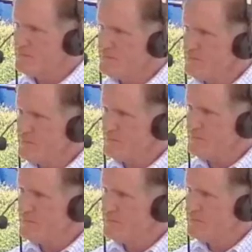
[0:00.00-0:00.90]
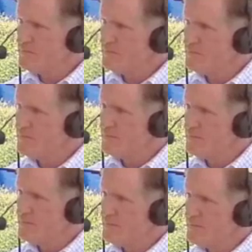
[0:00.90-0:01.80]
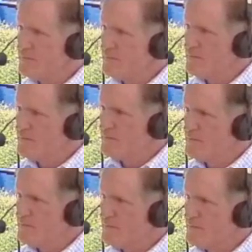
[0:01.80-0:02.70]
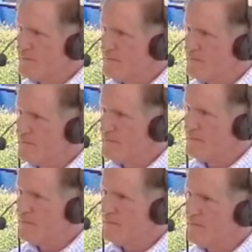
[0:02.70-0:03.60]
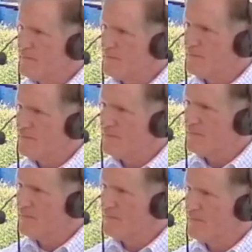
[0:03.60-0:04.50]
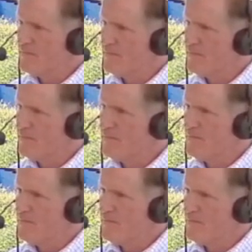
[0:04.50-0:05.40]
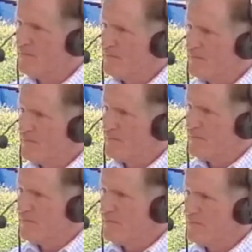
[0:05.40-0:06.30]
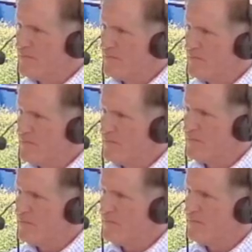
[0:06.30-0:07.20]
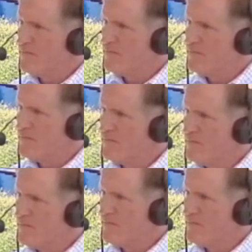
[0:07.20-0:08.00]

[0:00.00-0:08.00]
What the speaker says: [no speech]